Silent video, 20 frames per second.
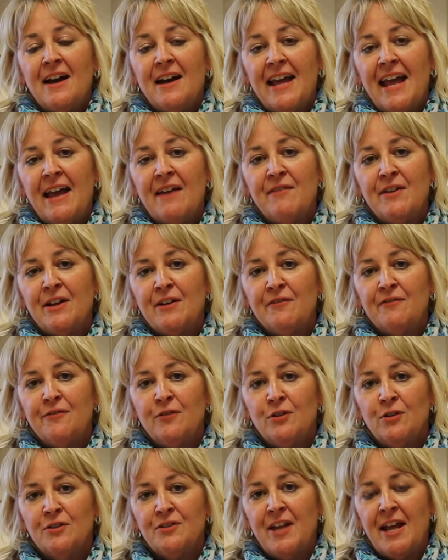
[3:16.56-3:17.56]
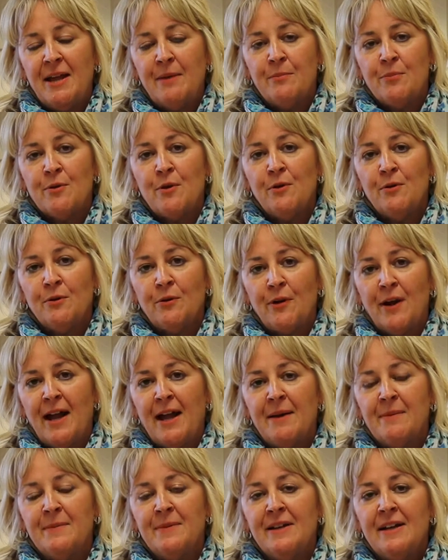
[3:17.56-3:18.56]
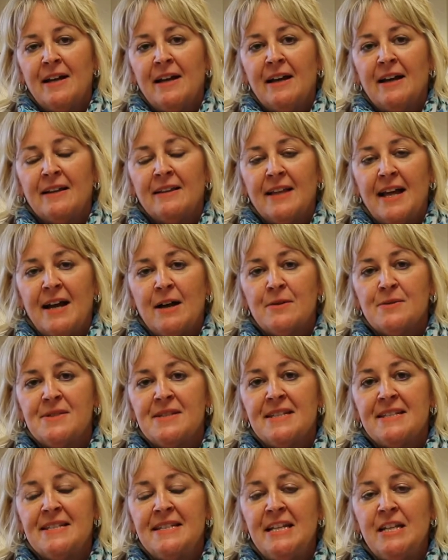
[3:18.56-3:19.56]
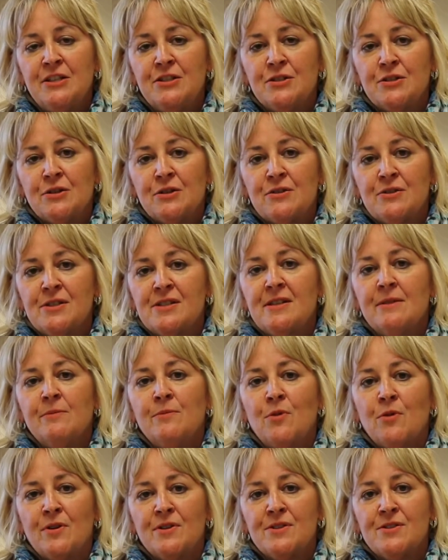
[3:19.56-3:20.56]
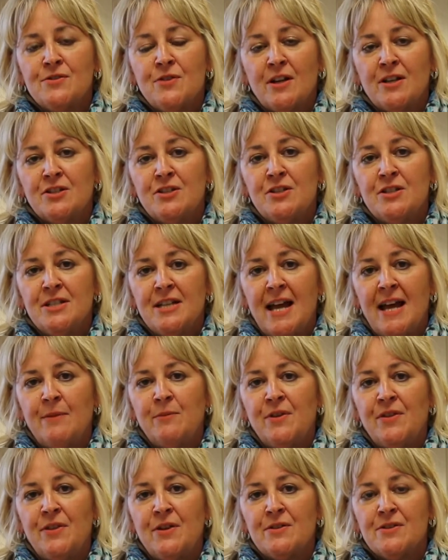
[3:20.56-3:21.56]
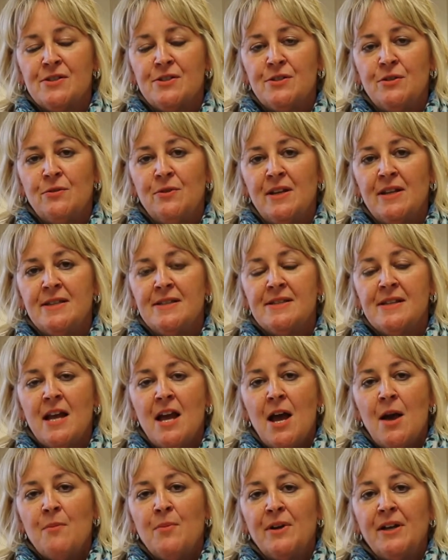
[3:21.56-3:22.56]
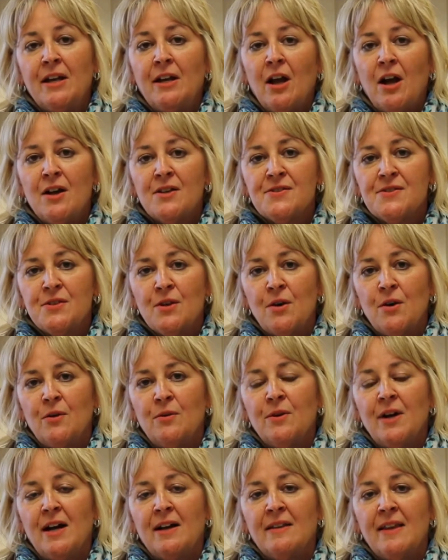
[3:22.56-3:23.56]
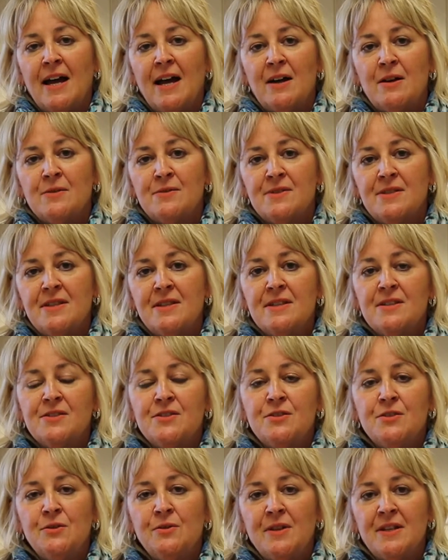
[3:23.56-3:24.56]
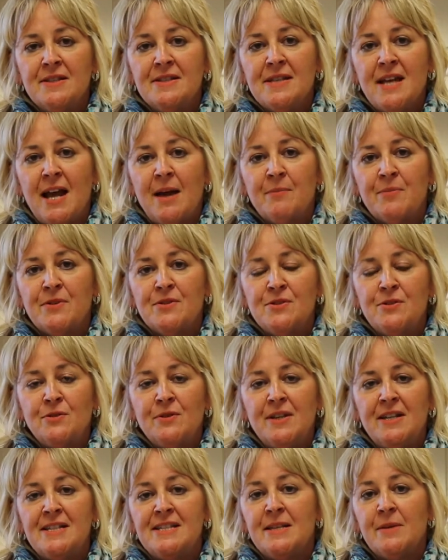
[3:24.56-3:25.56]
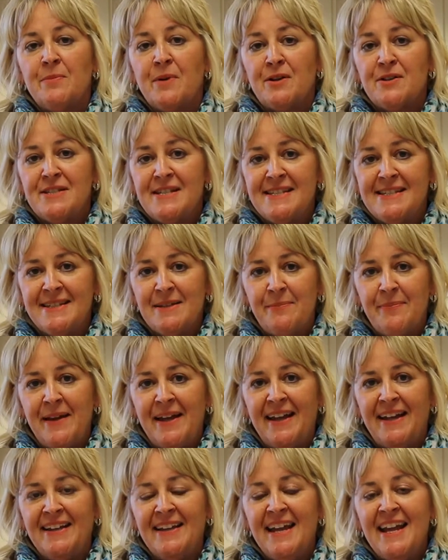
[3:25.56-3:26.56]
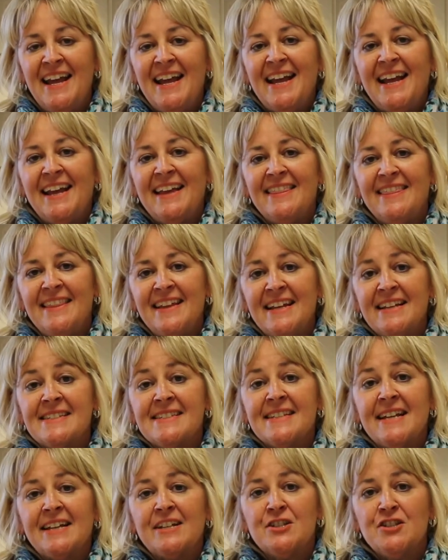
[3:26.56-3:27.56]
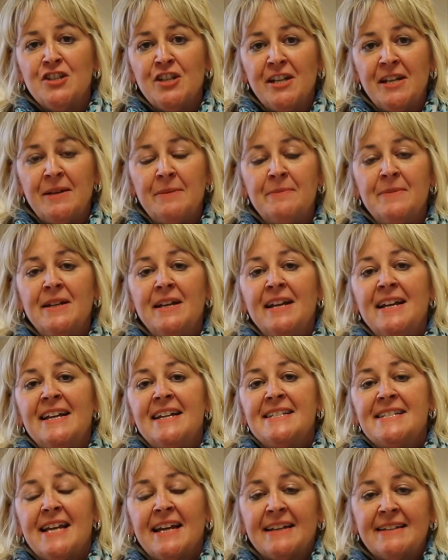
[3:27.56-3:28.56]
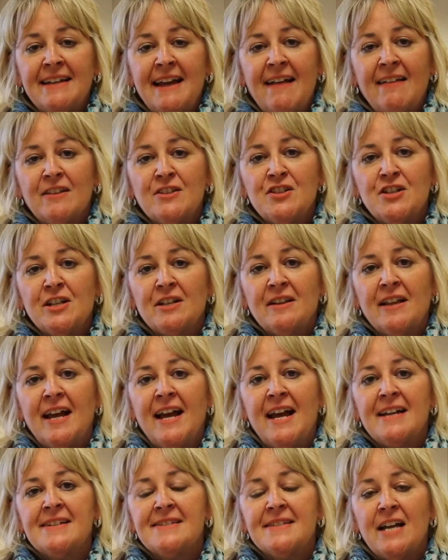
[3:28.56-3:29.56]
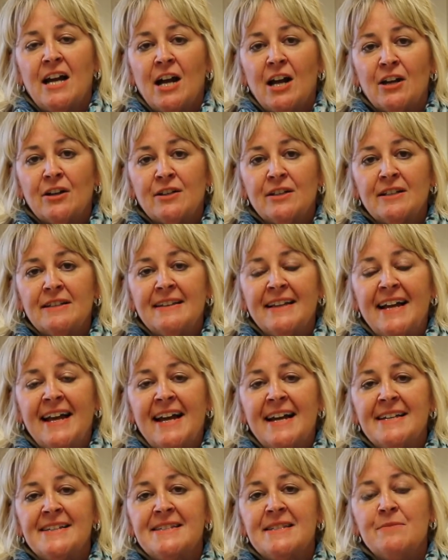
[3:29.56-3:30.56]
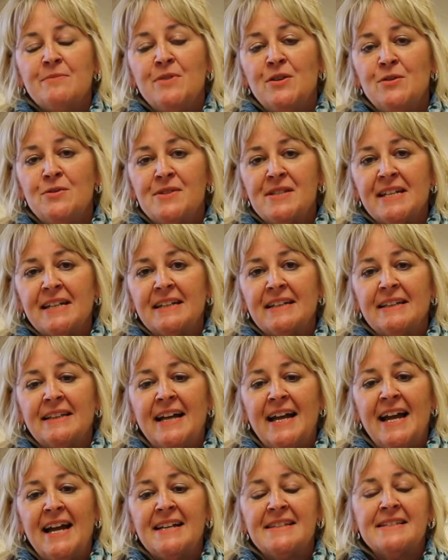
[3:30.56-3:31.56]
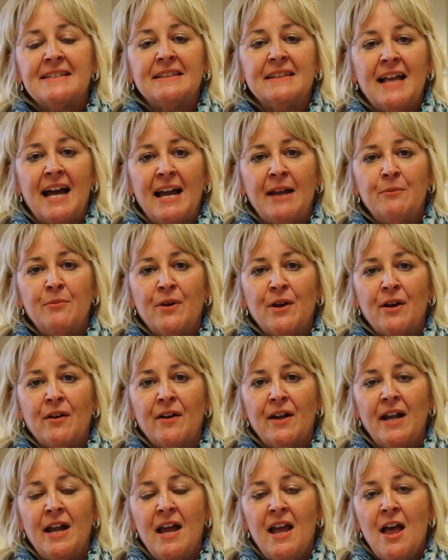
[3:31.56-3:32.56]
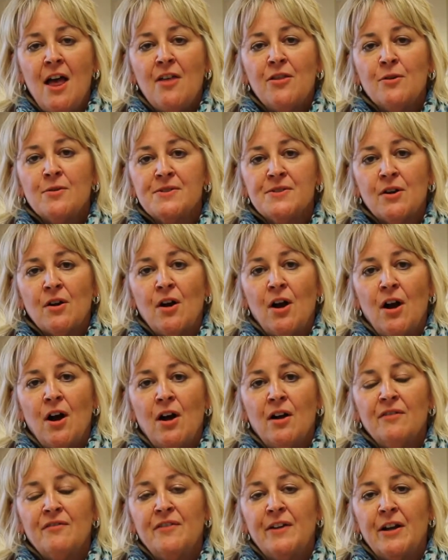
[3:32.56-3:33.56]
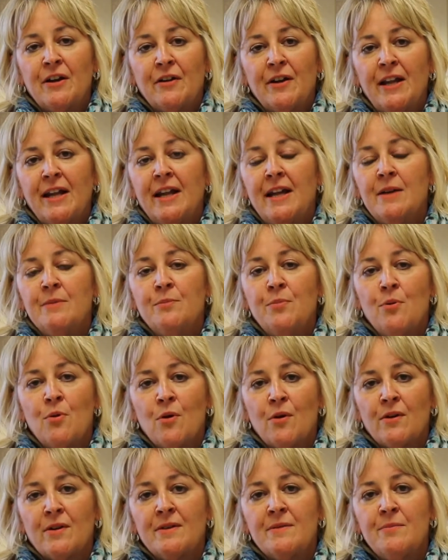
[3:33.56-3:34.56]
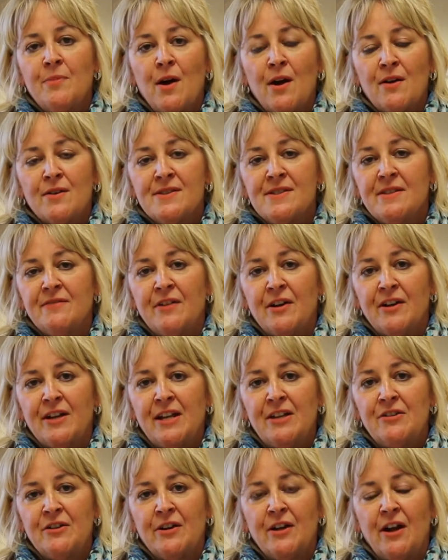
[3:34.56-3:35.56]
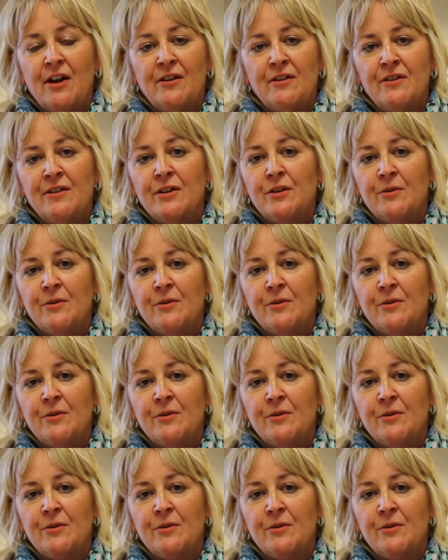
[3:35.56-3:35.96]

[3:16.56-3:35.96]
Having a full day program allows the teachers more instruction time with their students, but it also allows the students opportunities to participate in things like gym, technology class, art class, music class, library. Those are all very important parts of our kindergarten